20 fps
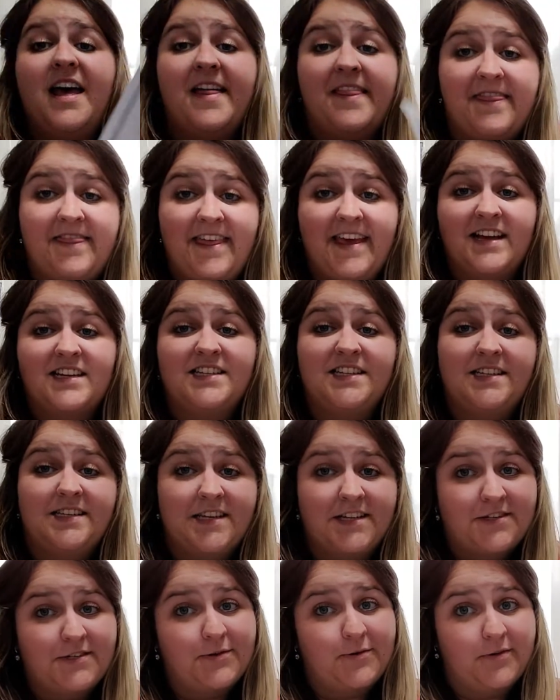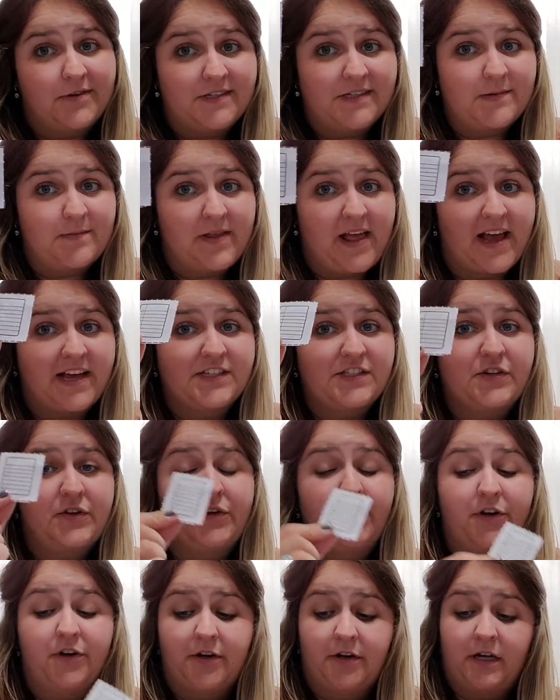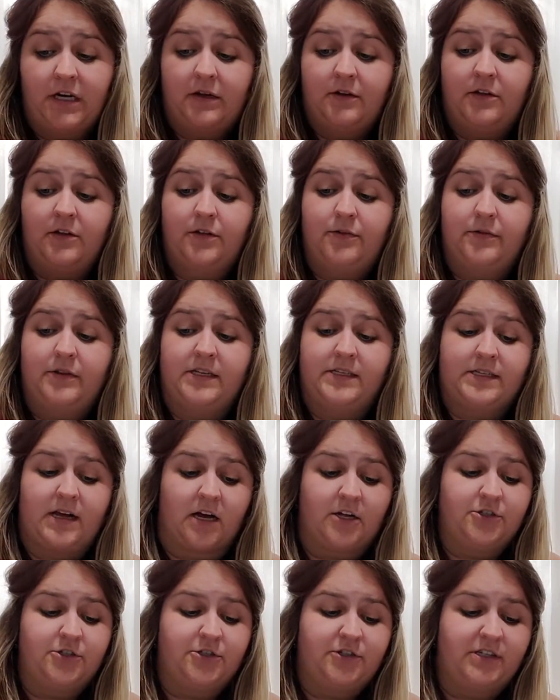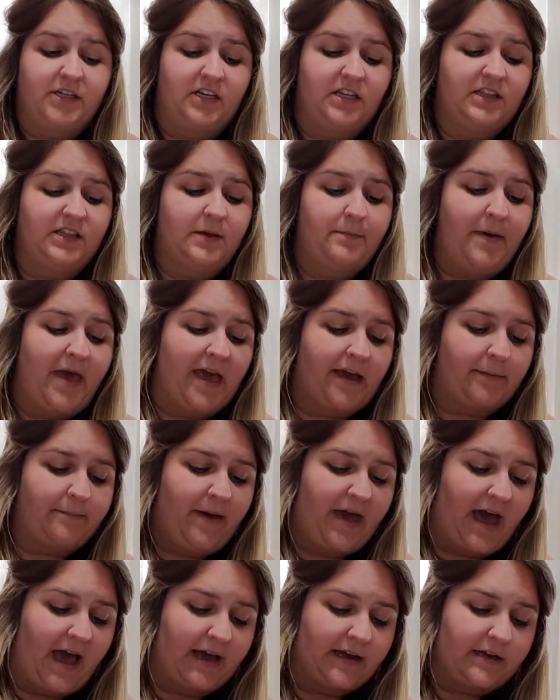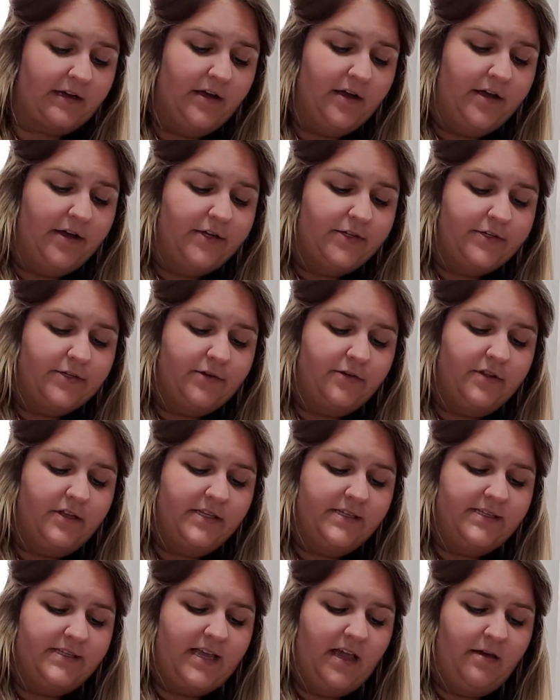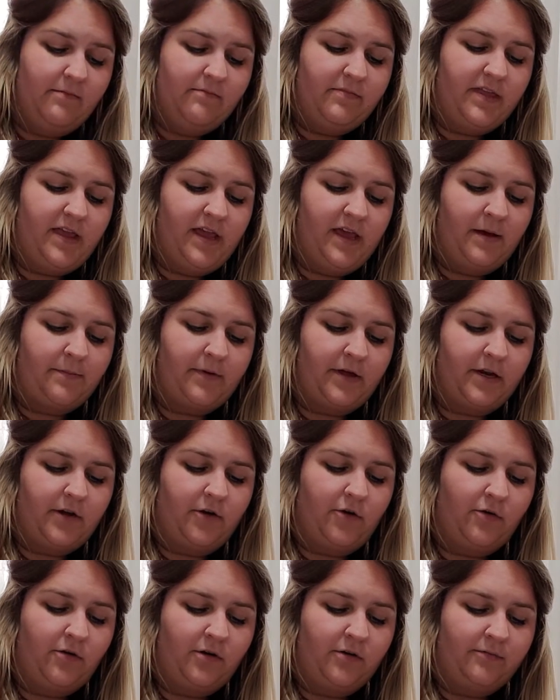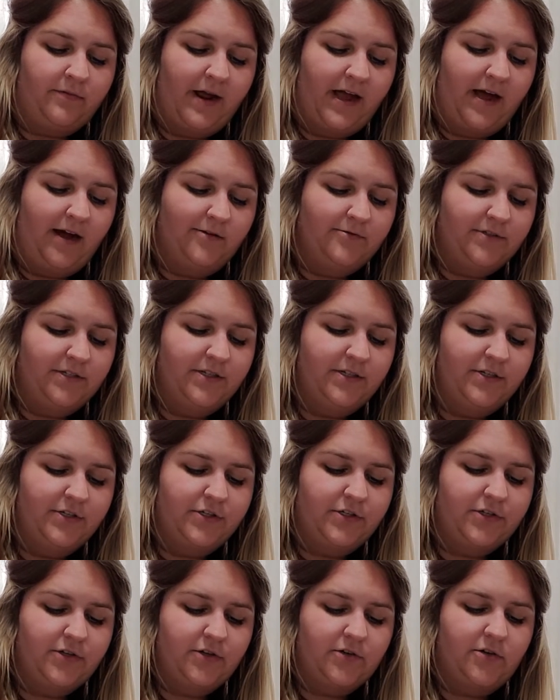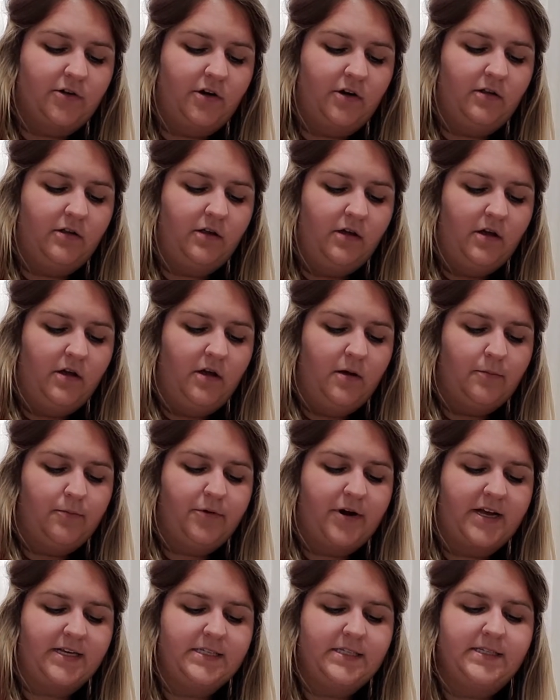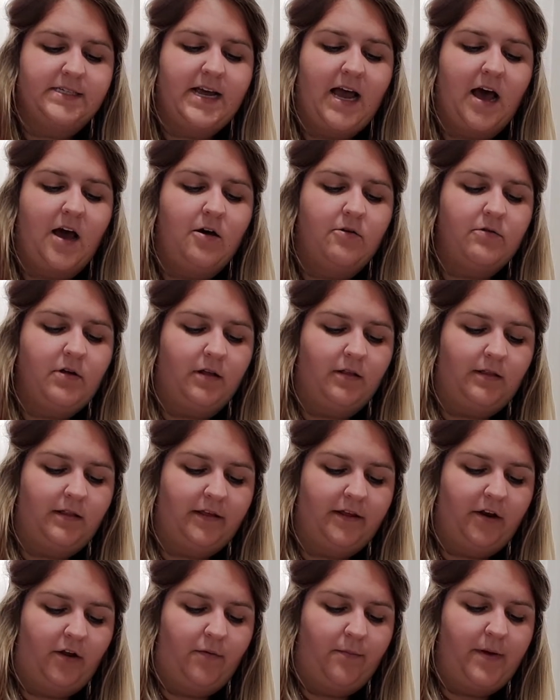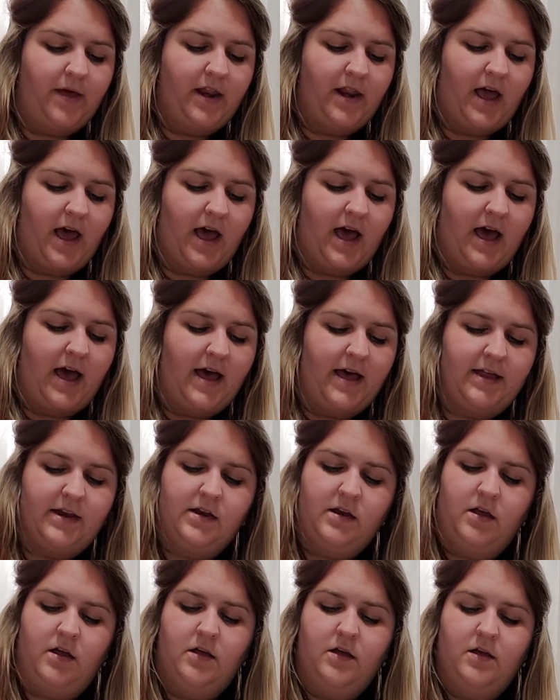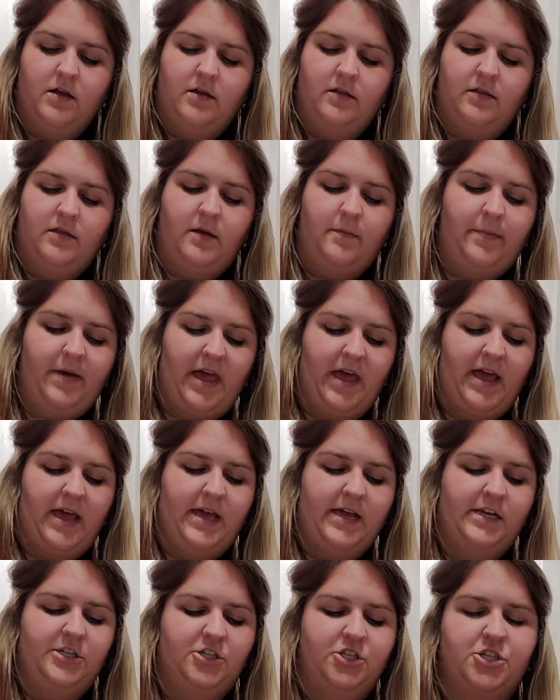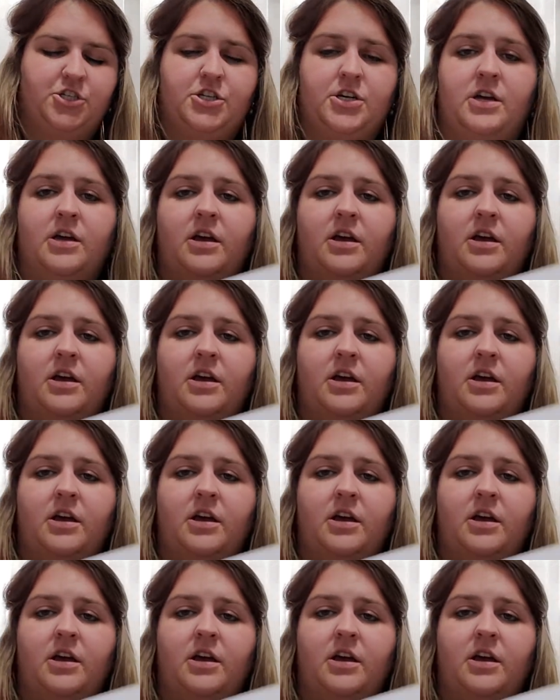This is a school supply, so you're going to glue this underneath the backpack. So the same thing, I'm going to go around in a circle, press down a little bit on the page,